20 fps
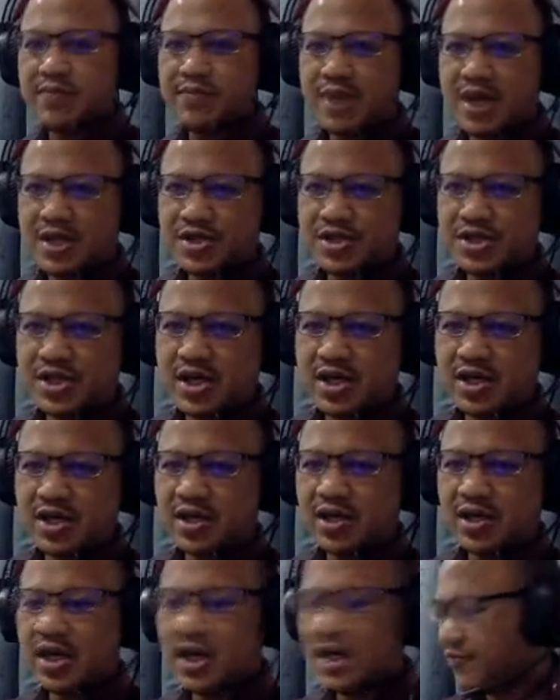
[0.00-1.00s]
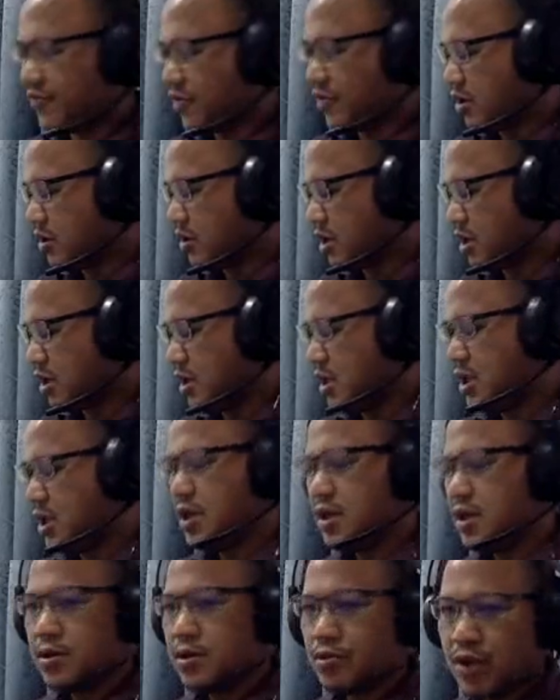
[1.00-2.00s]
MashaAllah. If Allah
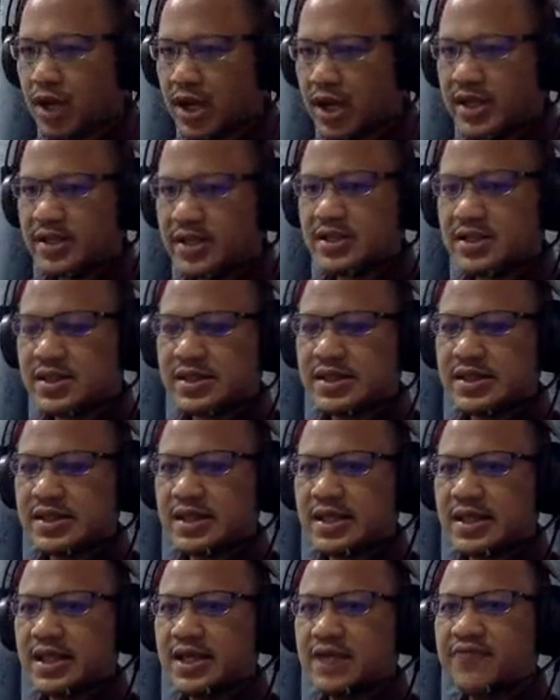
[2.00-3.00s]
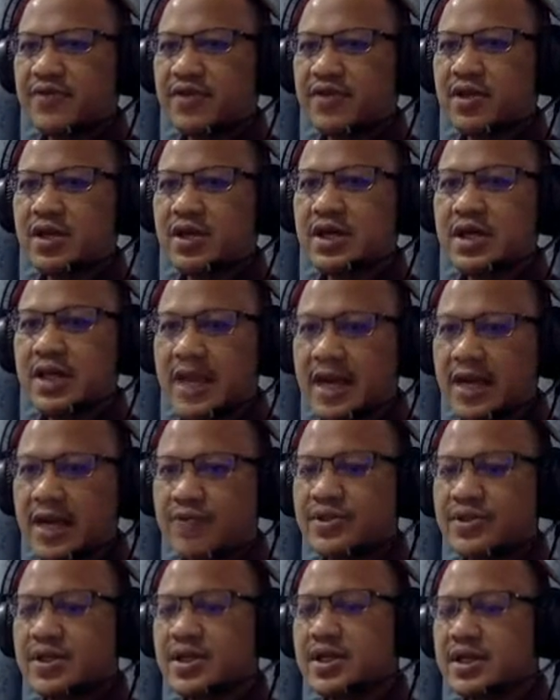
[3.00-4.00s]
wants, okay, if Allah
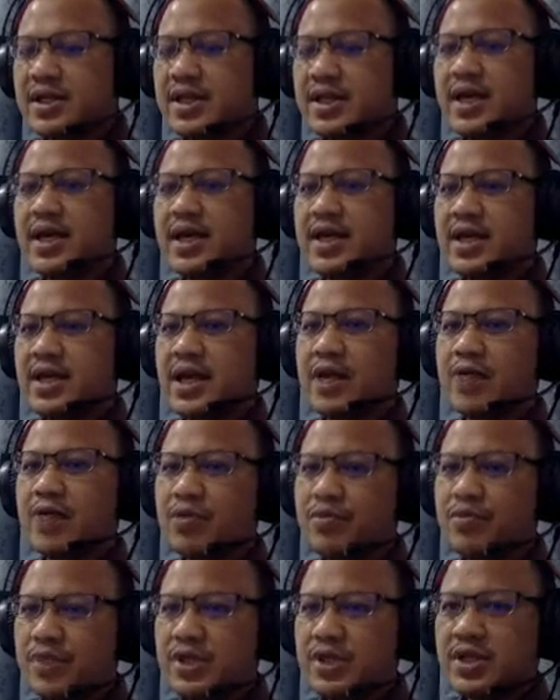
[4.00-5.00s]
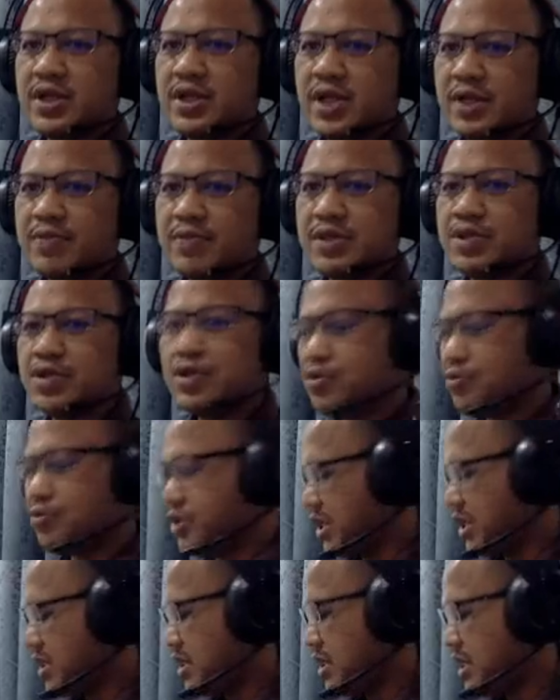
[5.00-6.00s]
allows, then I will be able to do
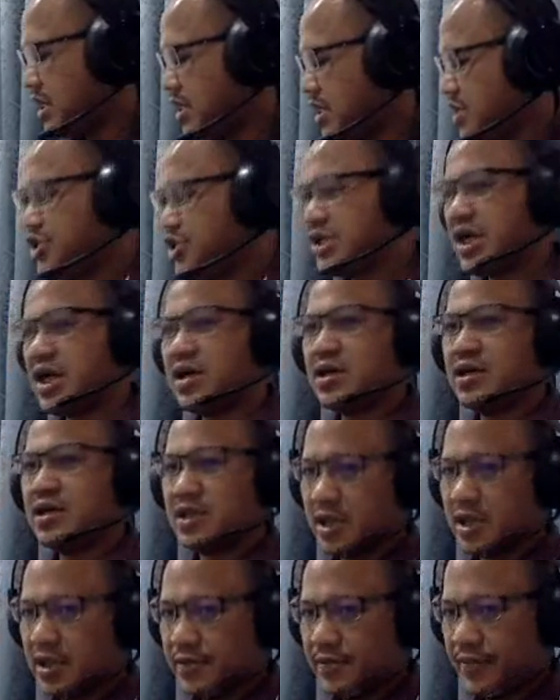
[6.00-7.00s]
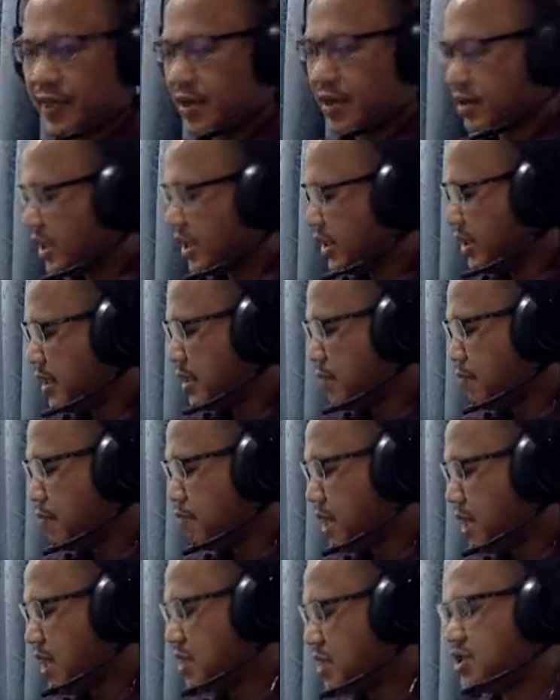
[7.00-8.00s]
it. Insha'Allah. Okay,
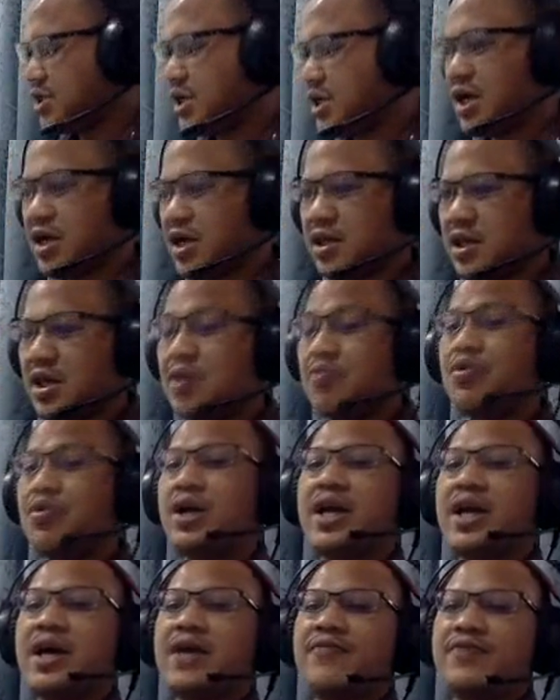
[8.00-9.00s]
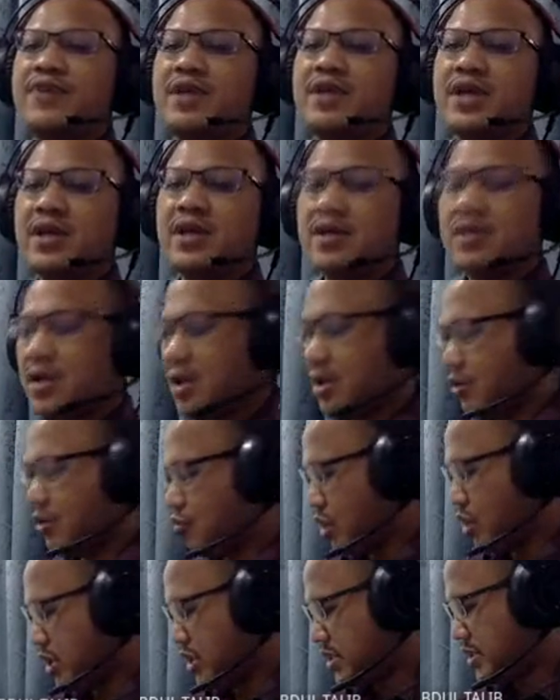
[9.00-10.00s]
MashaAllah, whatever that Allah
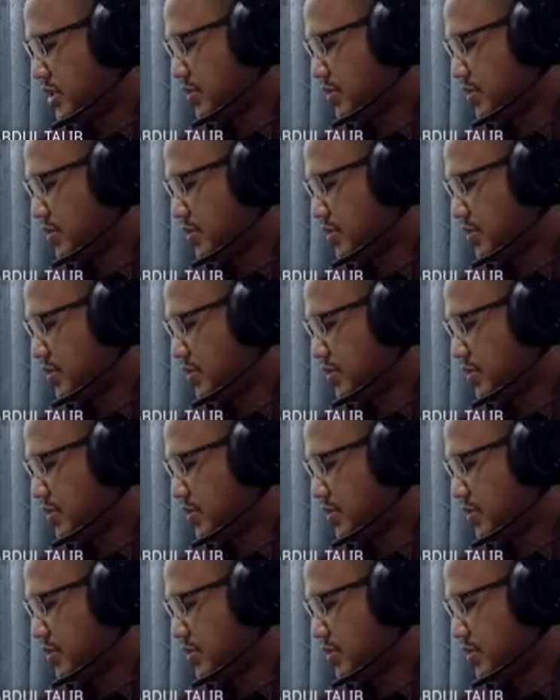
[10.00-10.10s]
wants.